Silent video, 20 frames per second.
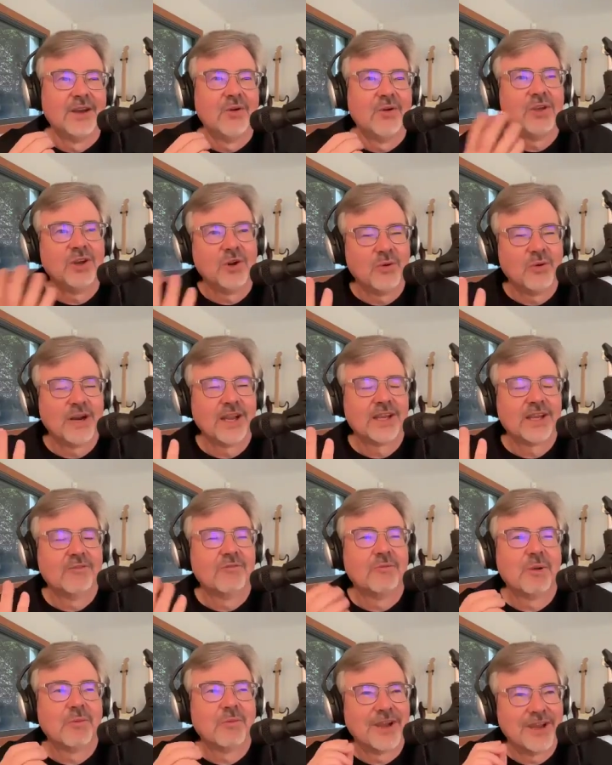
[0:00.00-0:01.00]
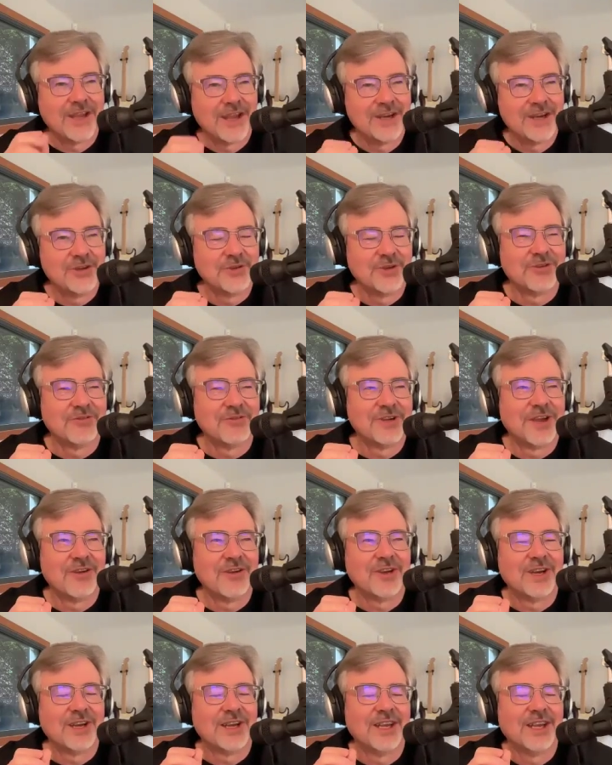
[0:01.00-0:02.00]
When I can remember, I do it
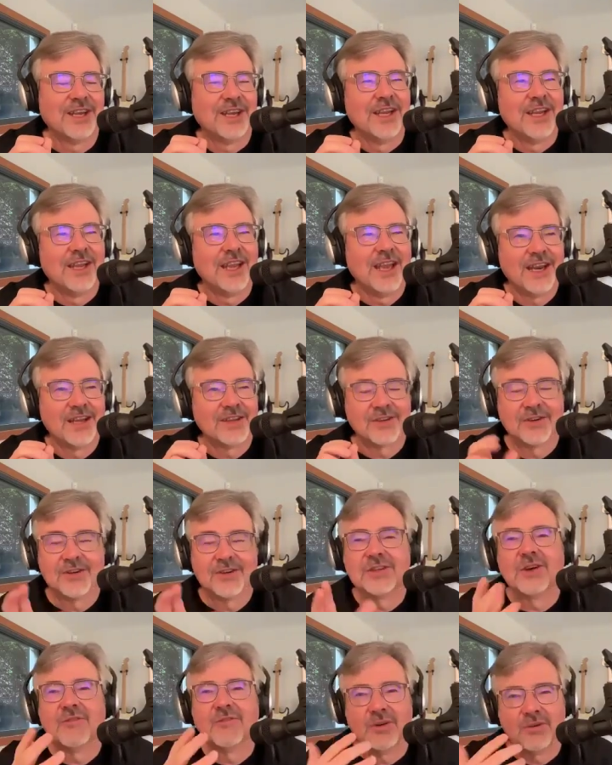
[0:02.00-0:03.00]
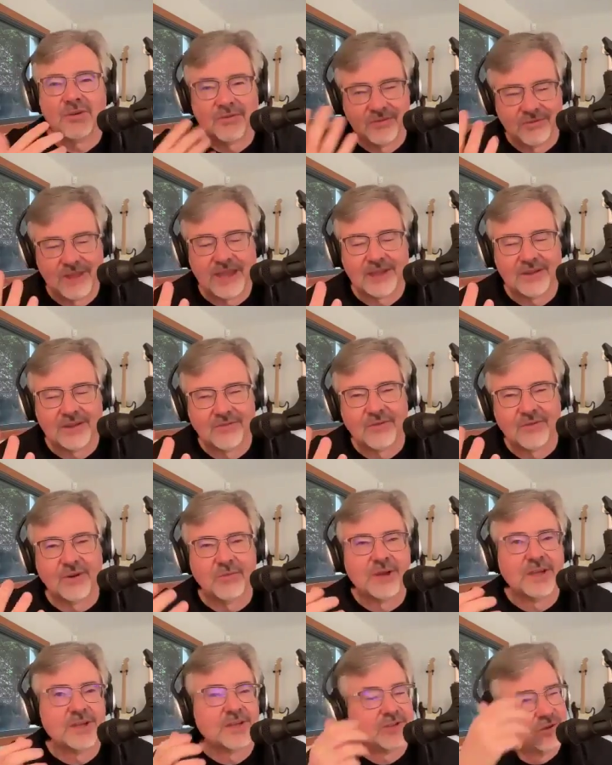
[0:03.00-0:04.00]
every night. And it starts off, thank you very
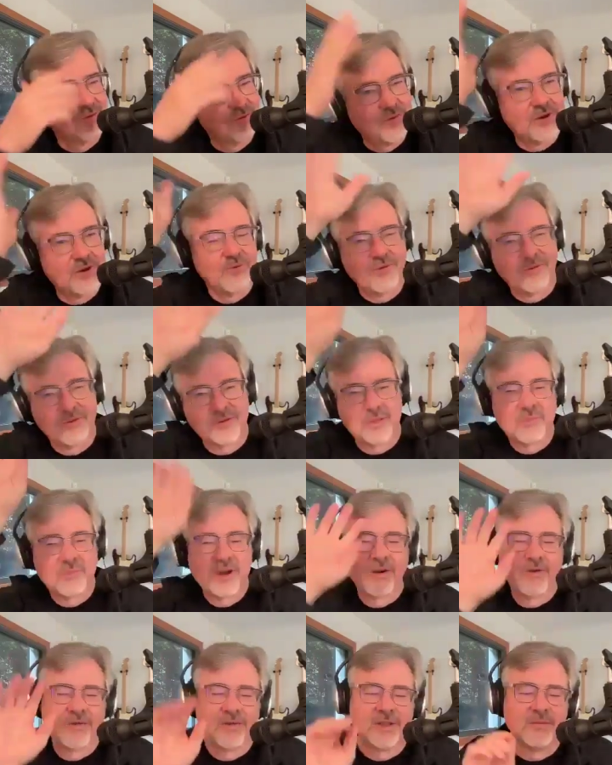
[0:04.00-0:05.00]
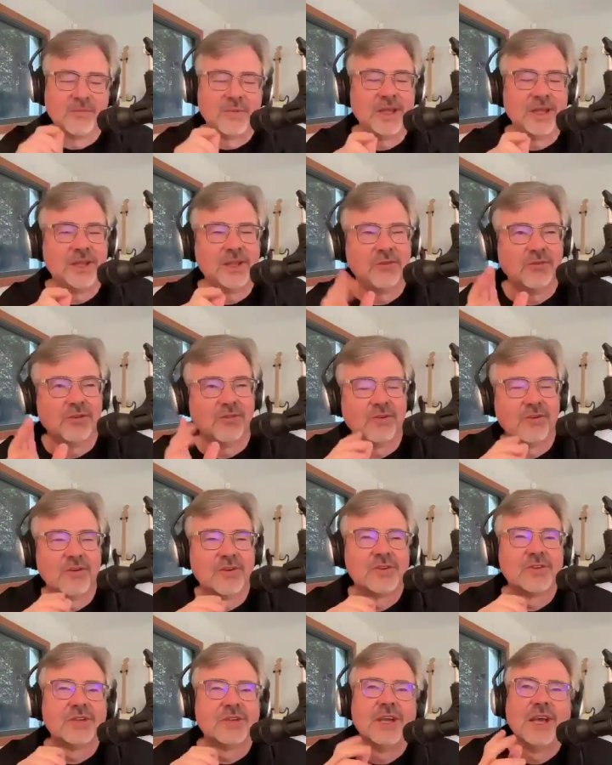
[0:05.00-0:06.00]
much, whoever the power that be, the
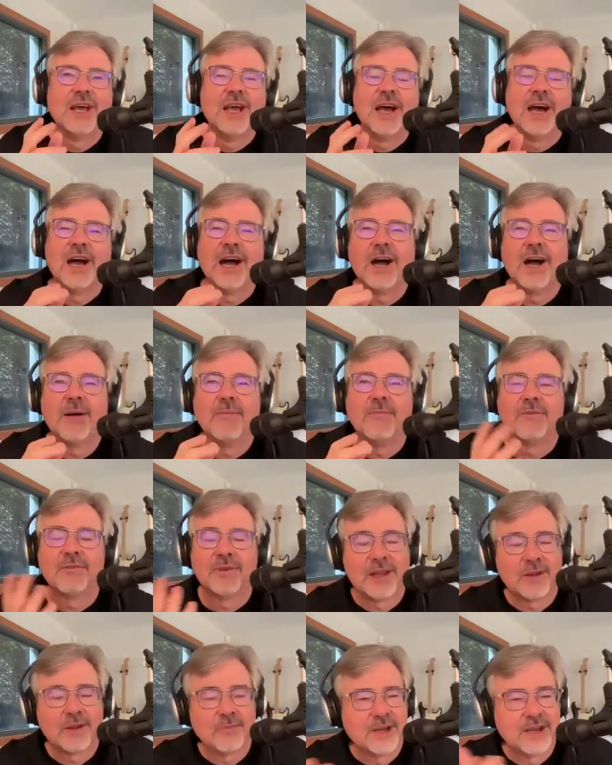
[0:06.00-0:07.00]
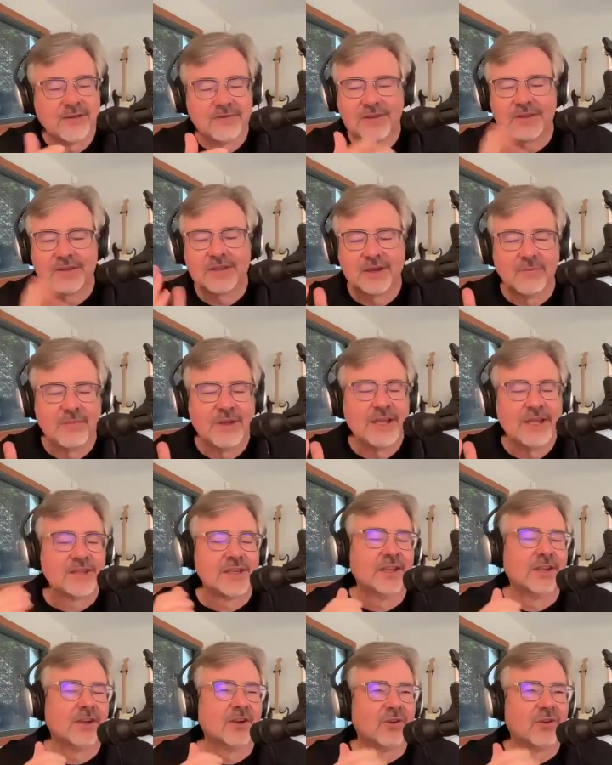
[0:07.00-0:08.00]
universe, for allowing me to have such an
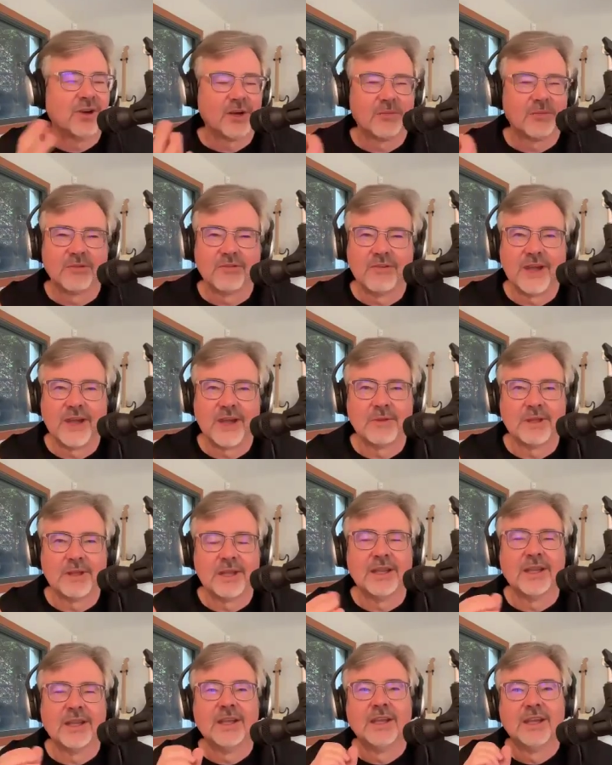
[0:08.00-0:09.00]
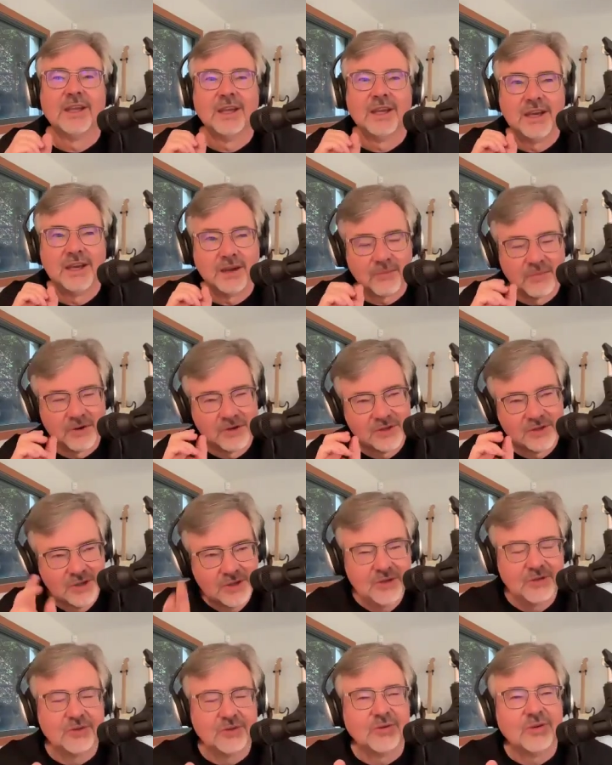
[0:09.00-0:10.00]
amazing, incredible family. Number
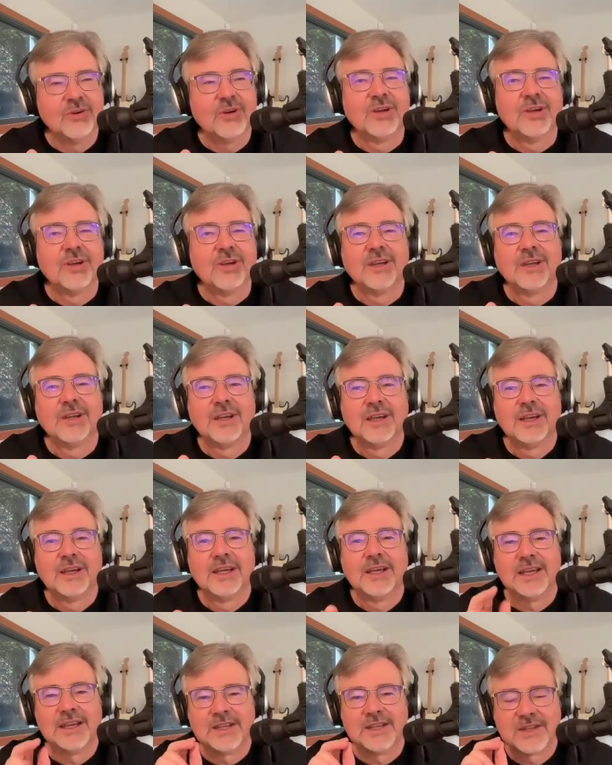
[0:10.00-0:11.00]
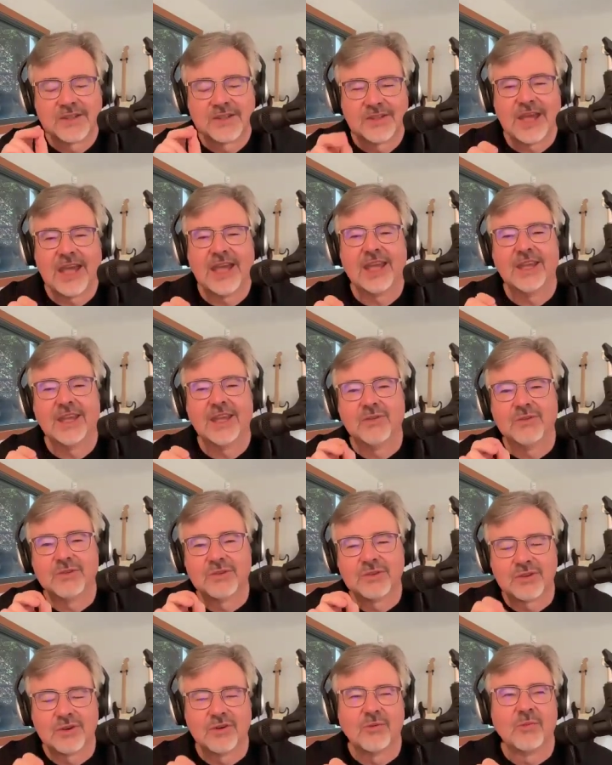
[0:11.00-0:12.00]
2 is thank you
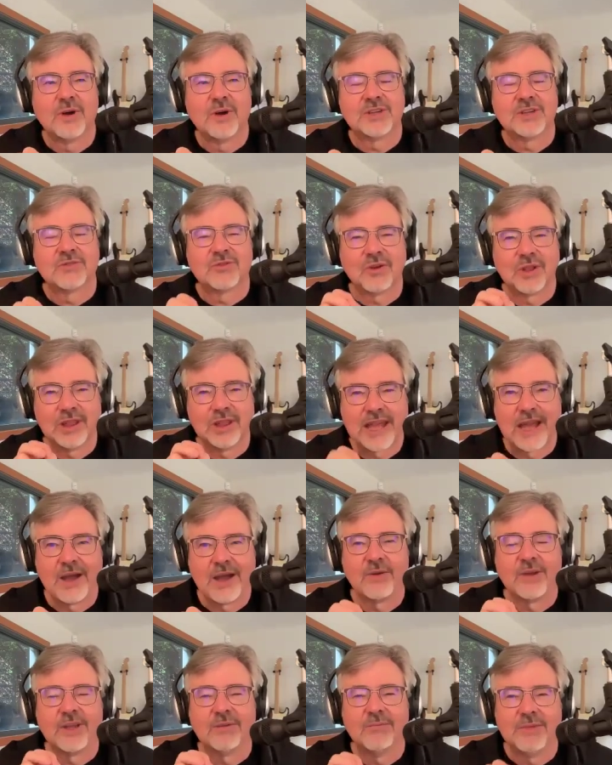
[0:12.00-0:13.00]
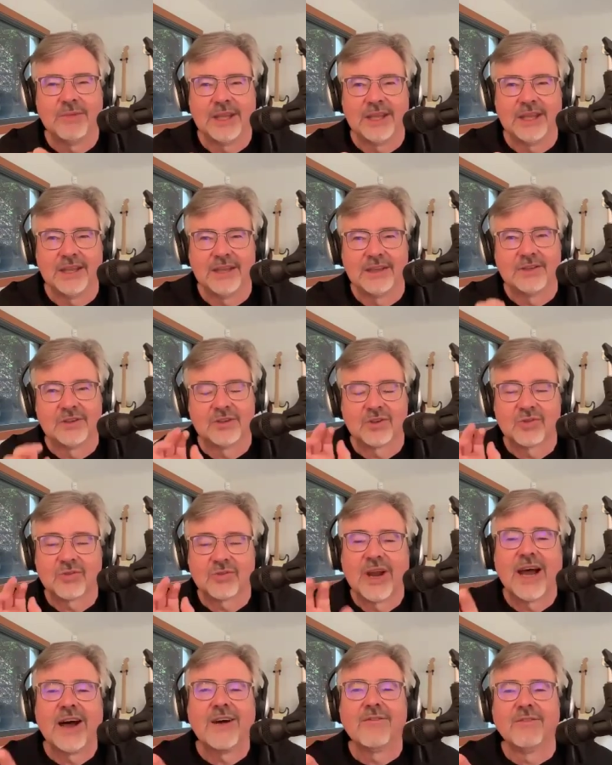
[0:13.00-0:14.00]
so much for allowing me to
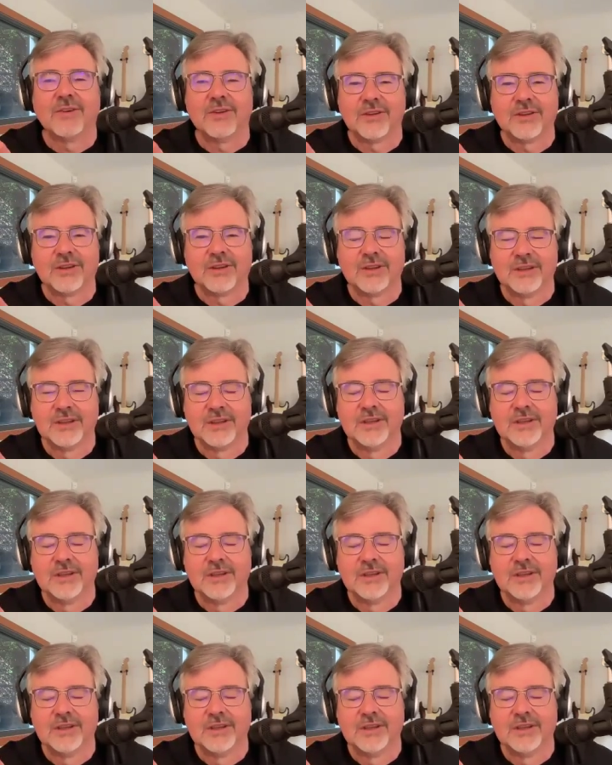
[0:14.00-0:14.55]
travel